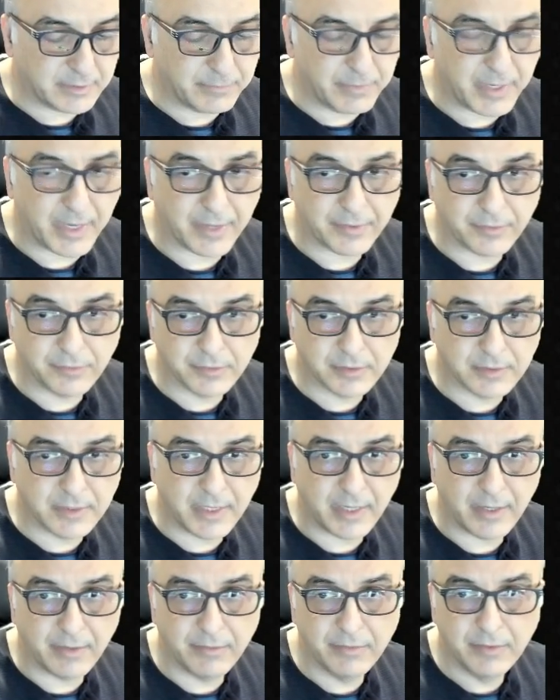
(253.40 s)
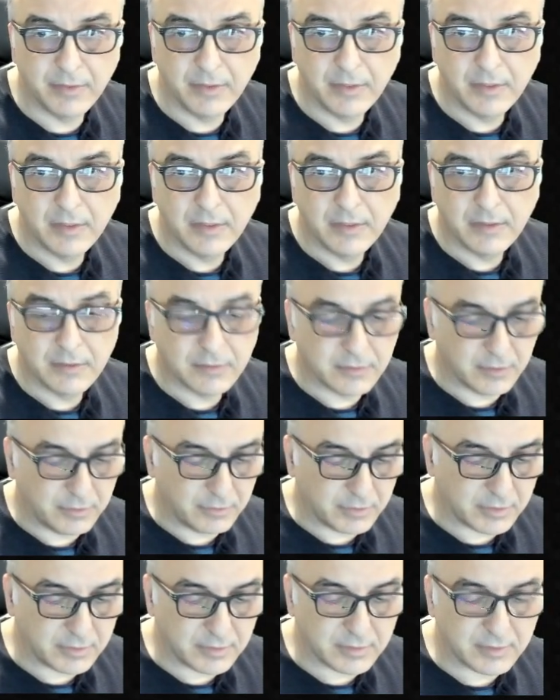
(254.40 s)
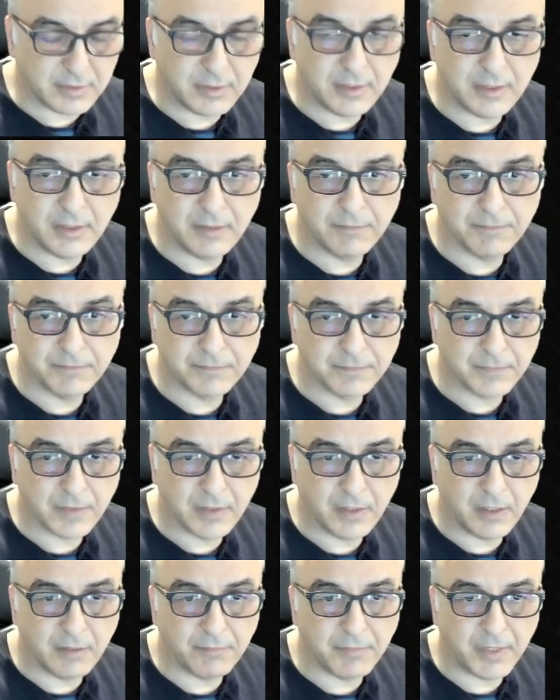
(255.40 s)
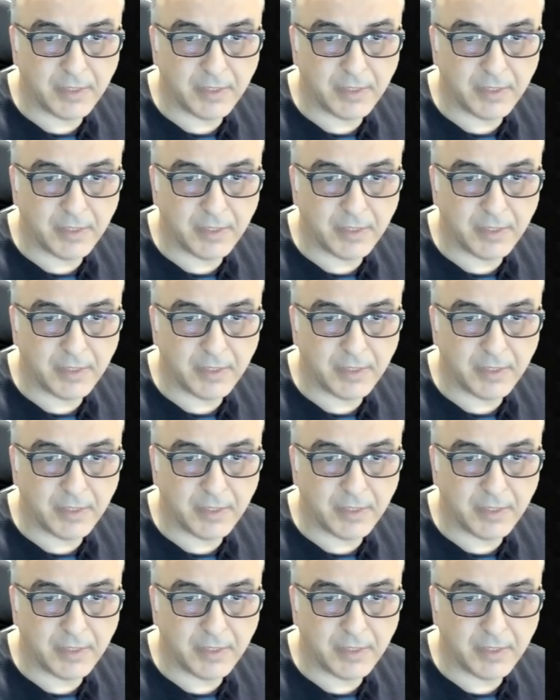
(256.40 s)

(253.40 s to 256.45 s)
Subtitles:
paddles now. So you can see on my